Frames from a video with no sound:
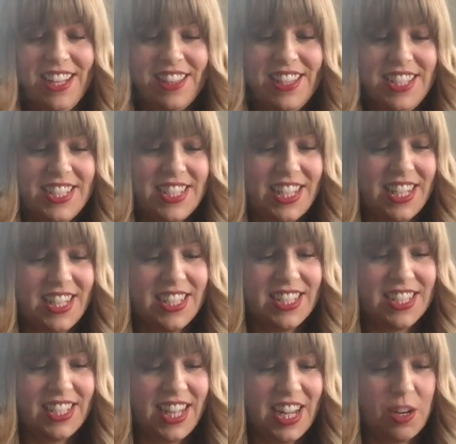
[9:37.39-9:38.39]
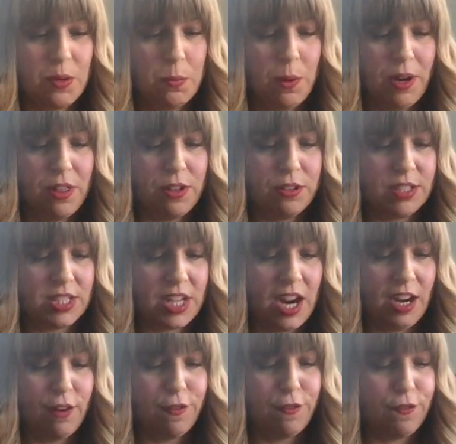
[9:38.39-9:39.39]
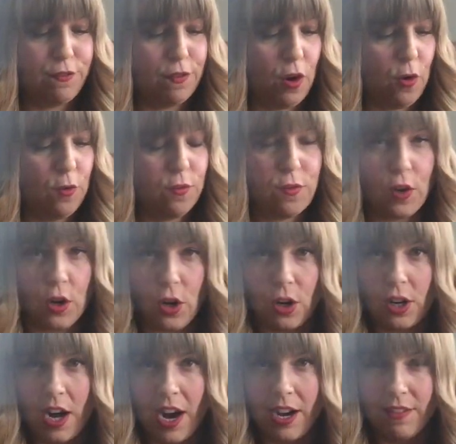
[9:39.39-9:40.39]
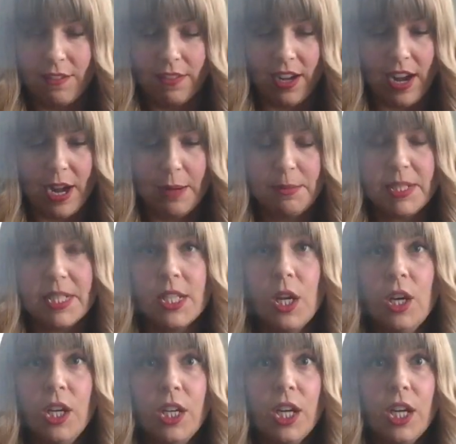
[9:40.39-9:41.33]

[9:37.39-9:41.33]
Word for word: This is like one of those kind of faux fur kind of vibes.